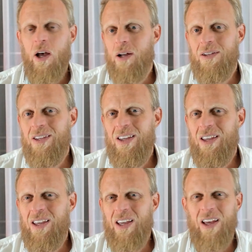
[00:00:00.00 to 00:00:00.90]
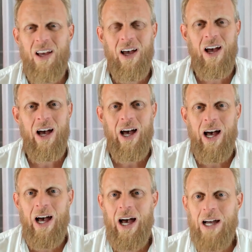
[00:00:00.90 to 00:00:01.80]

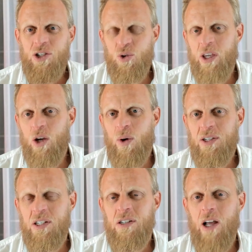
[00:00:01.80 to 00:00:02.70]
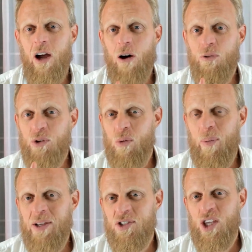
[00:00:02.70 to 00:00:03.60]
Yeah, tricky question. I'll do my
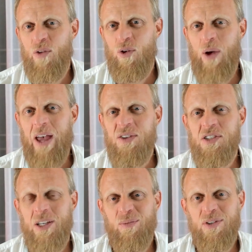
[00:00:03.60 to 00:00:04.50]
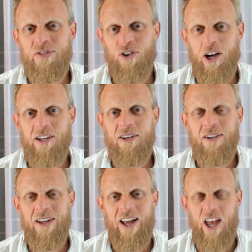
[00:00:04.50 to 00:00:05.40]
best to give you a simplified
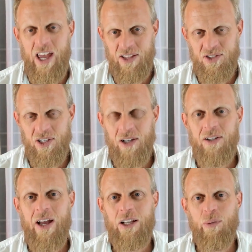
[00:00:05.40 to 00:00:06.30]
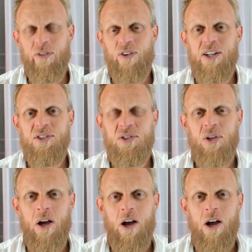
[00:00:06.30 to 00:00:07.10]
answer. Hello, my friends.